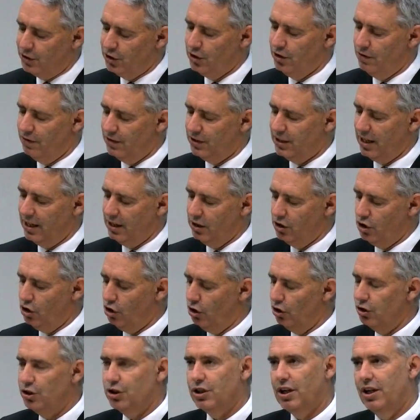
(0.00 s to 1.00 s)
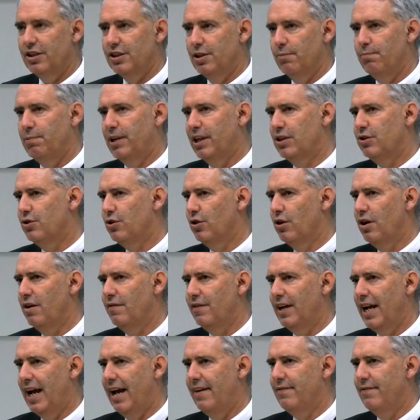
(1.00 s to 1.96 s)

service, and cost is a big driver,